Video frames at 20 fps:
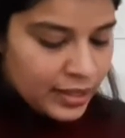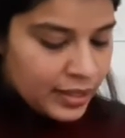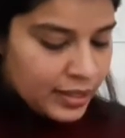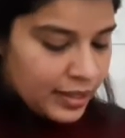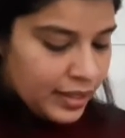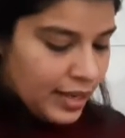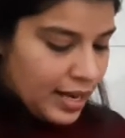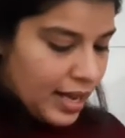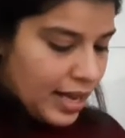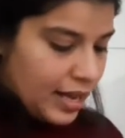
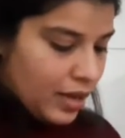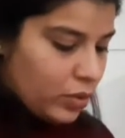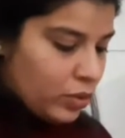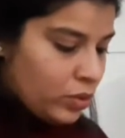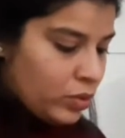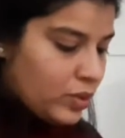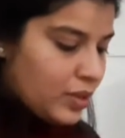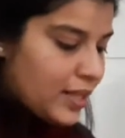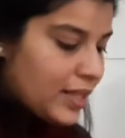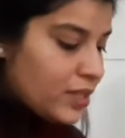
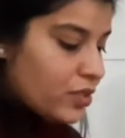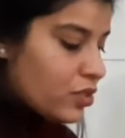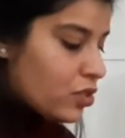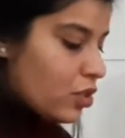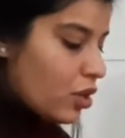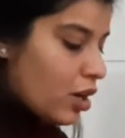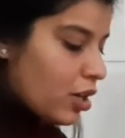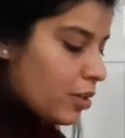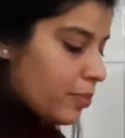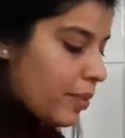Now let's
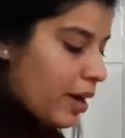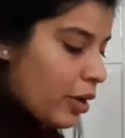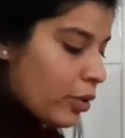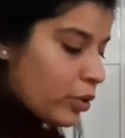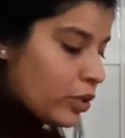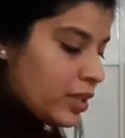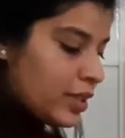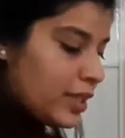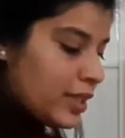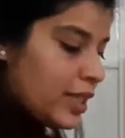talk
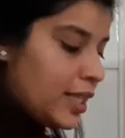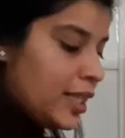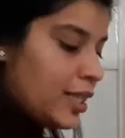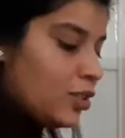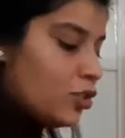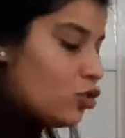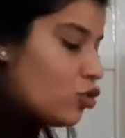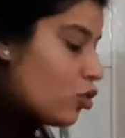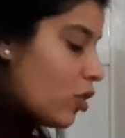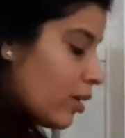about the
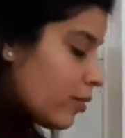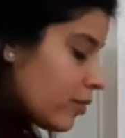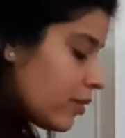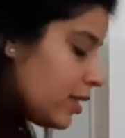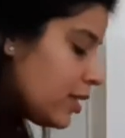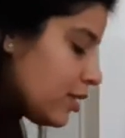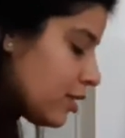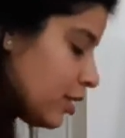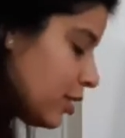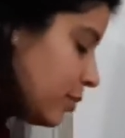
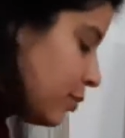general term